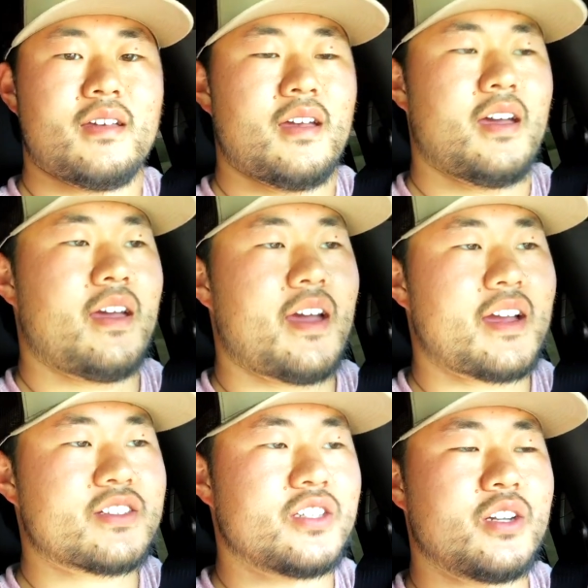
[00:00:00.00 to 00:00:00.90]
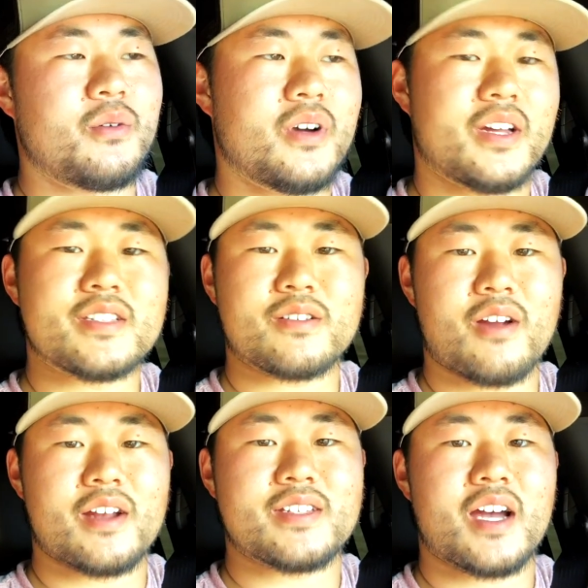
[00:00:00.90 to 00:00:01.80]
Hey, actually, you know what? It's a
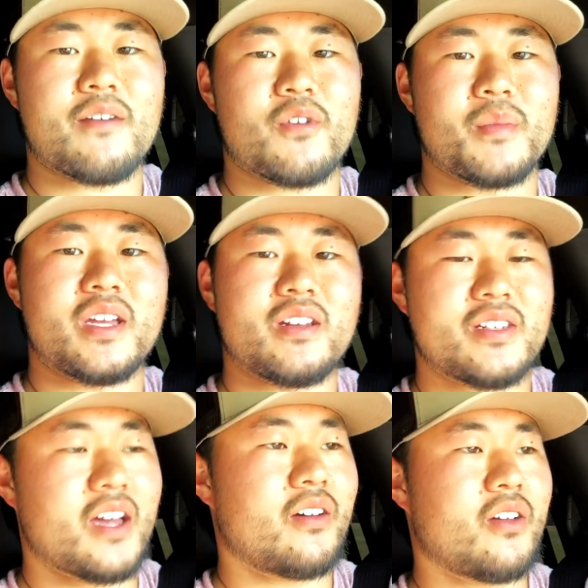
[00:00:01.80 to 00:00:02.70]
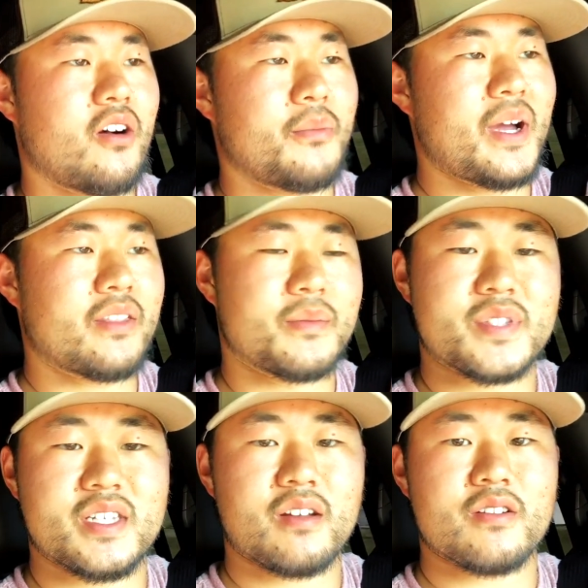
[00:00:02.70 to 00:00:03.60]
great time for me to tell y'all about them
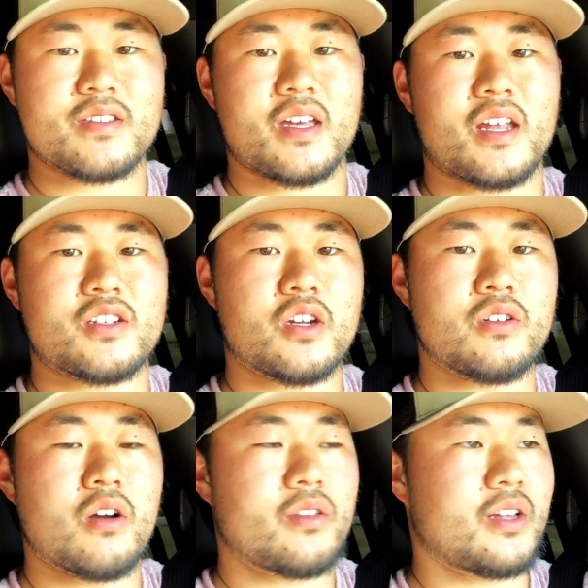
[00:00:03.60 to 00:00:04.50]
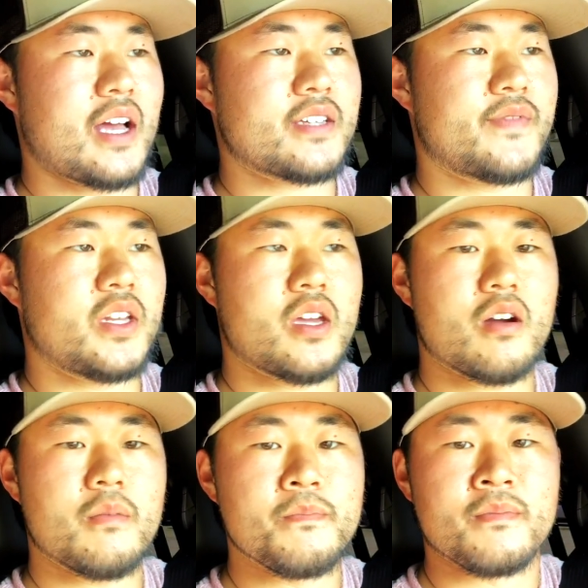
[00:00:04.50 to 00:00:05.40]
stickers that I showed y'all in the last
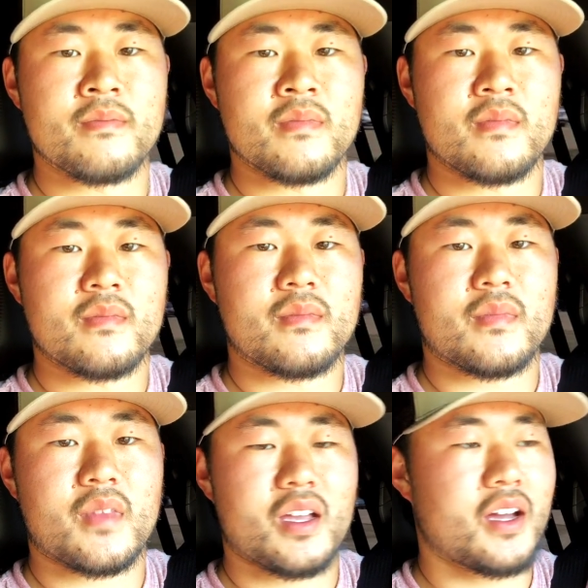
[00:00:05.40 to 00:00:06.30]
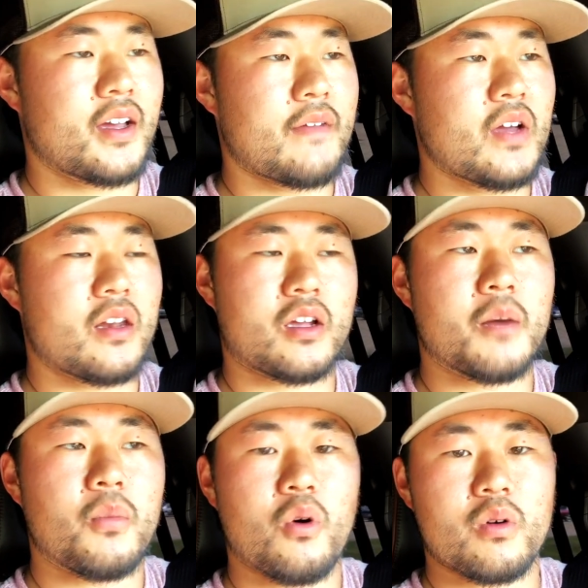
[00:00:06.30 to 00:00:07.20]
video. I've had a
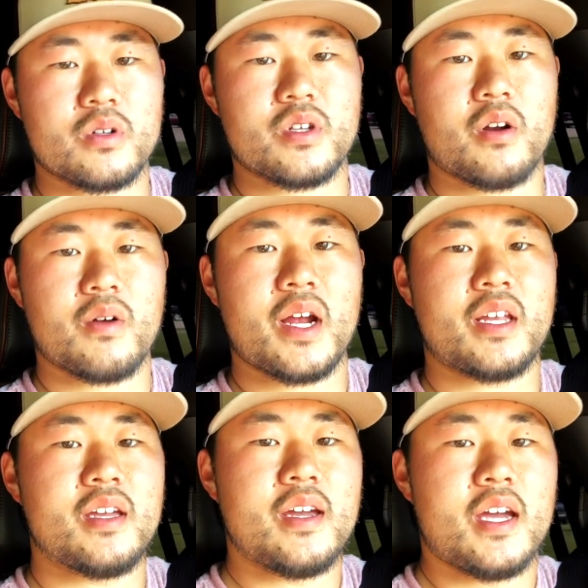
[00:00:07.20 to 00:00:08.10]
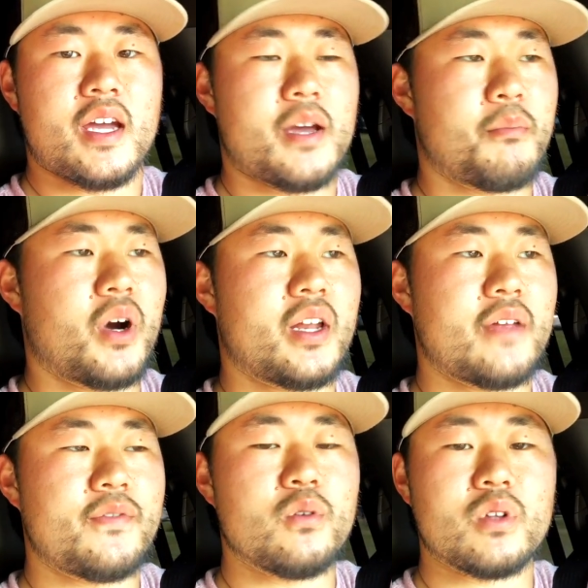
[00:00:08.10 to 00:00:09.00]
couple orders already. But
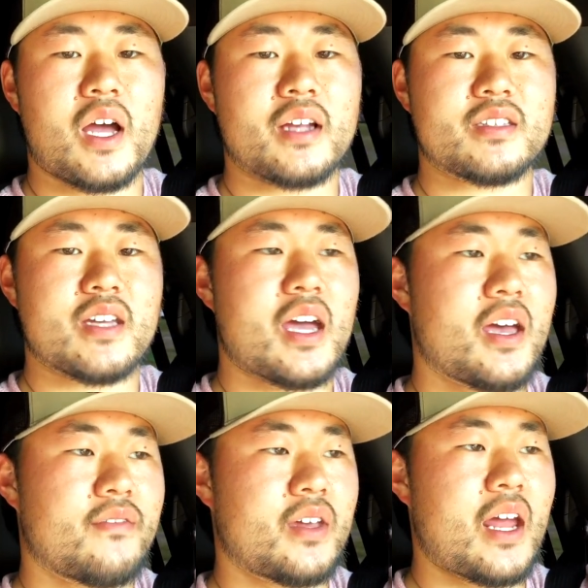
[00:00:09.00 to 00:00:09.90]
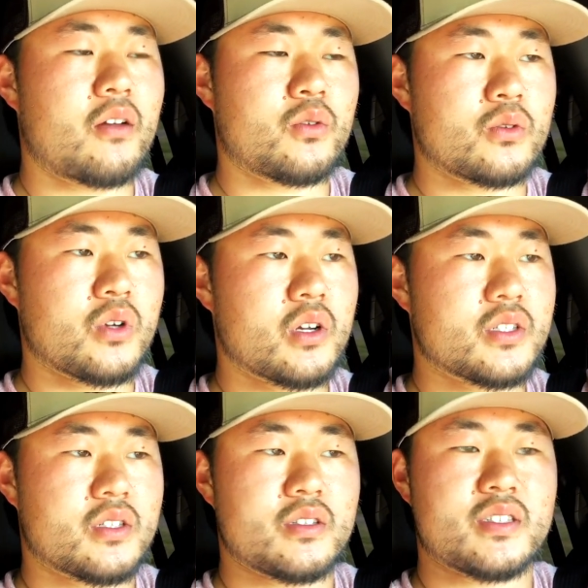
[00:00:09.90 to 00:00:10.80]
if you would like to have an outdoor truck
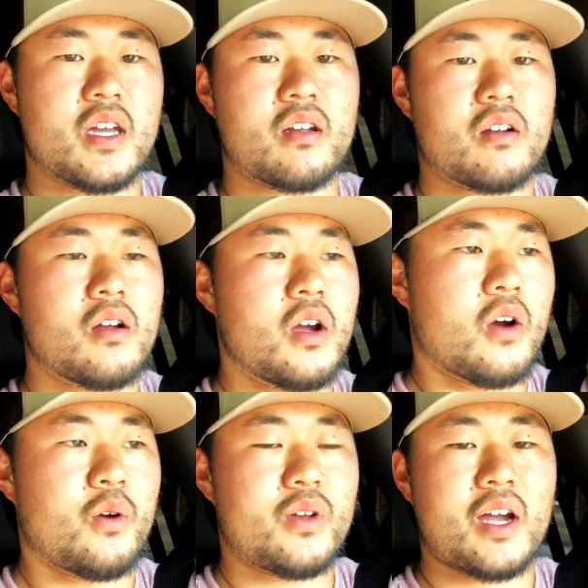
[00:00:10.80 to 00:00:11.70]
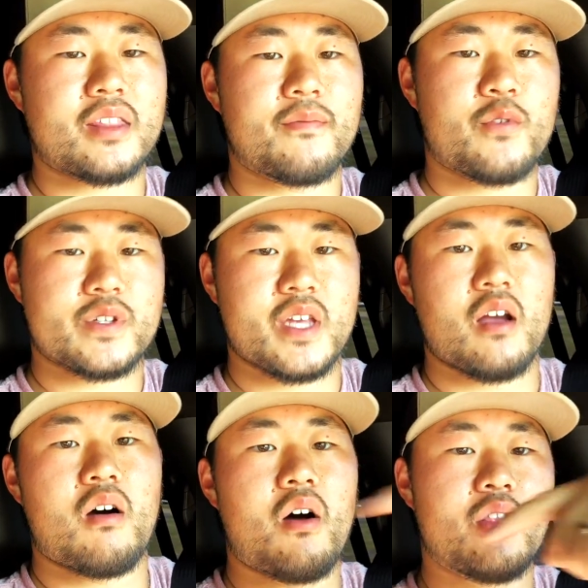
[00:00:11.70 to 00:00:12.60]
sticker, we got them for
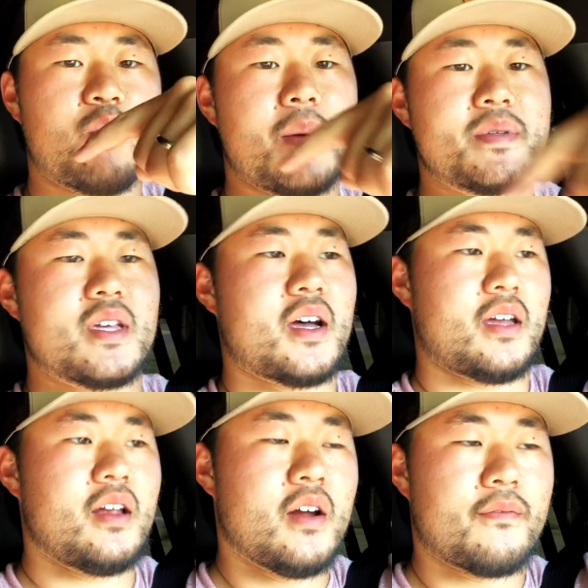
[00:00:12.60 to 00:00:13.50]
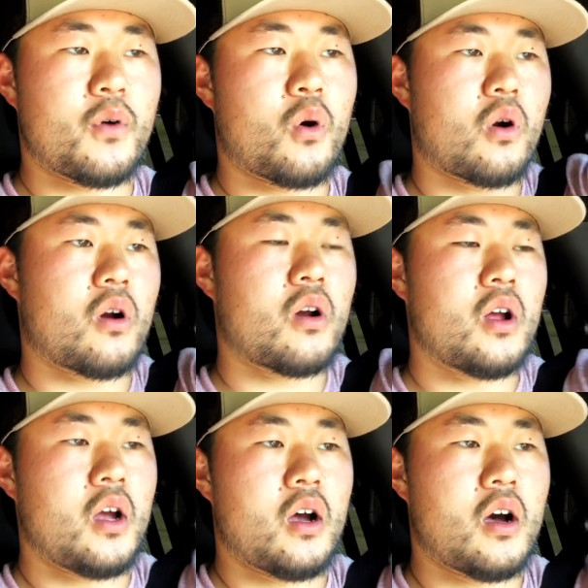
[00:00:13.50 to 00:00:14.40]
sale on the website for
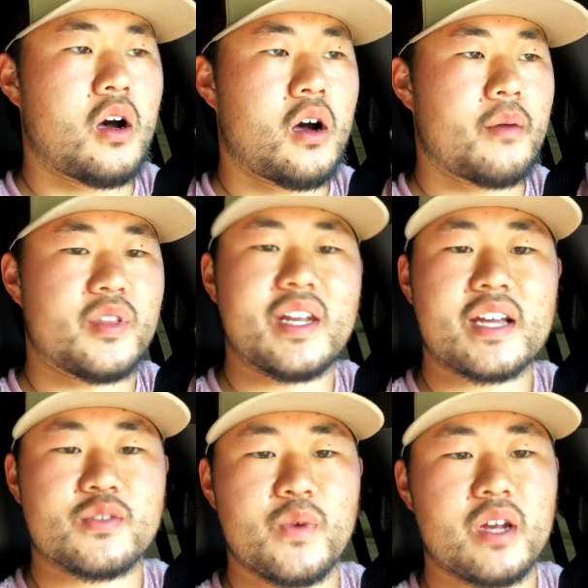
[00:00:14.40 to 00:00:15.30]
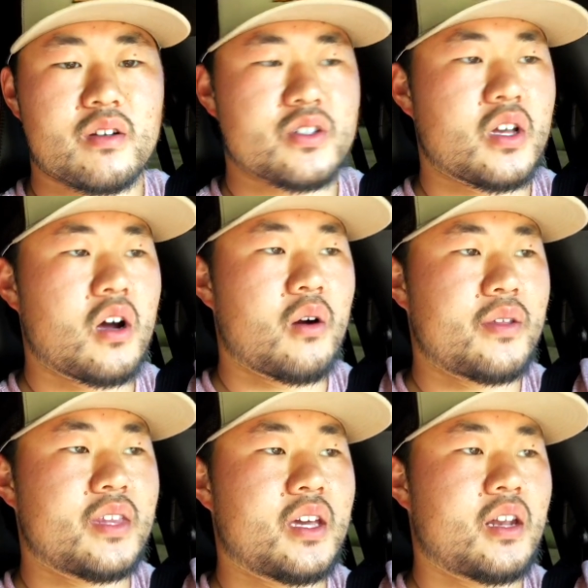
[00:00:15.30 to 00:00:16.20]
the next week or so, and
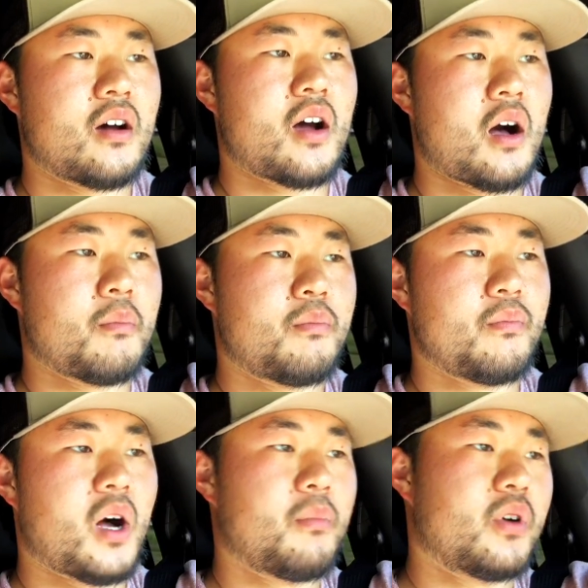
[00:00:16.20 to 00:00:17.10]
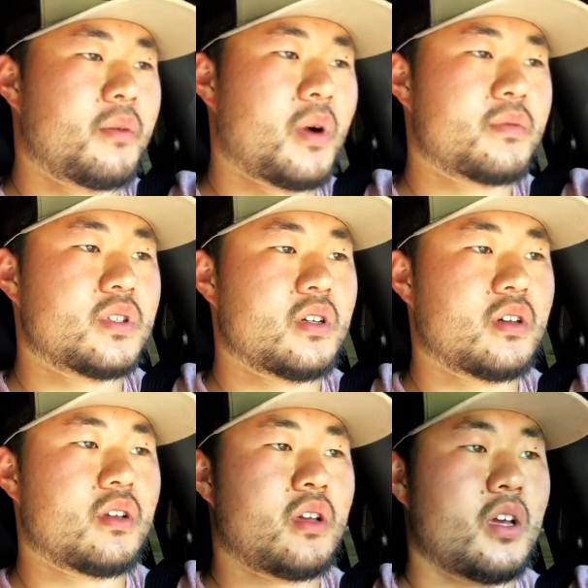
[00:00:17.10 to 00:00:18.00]
then I'll put them up
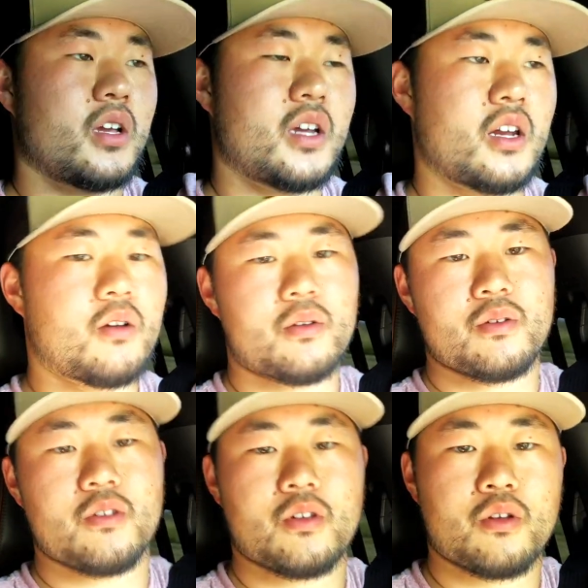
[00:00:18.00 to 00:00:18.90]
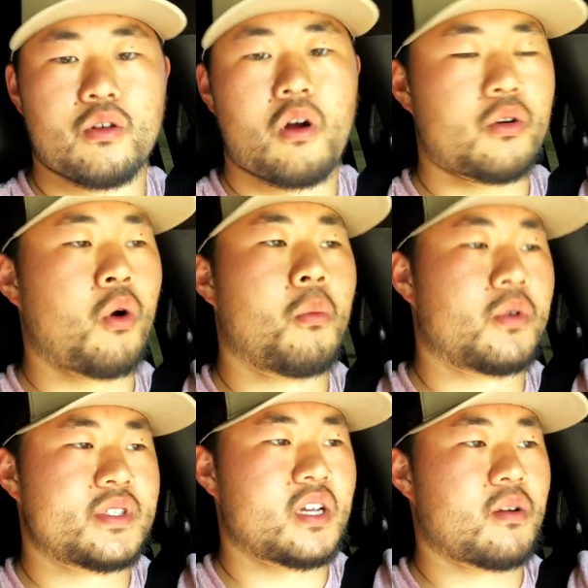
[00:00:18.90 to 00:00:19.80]
to kind of our normal
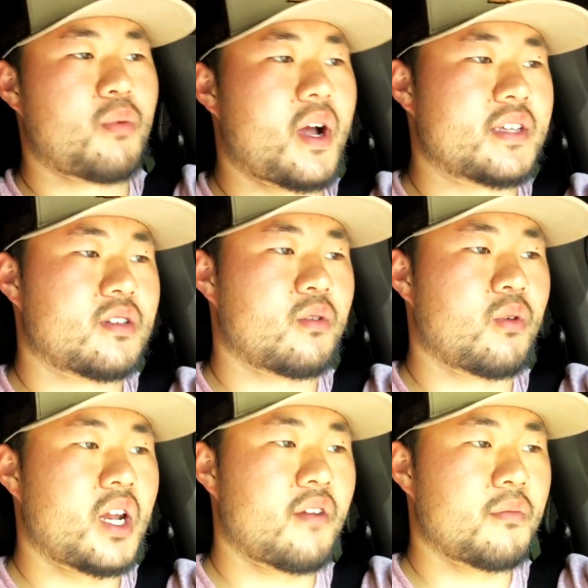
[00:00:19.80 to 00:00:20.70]
sticker pricing or whatever.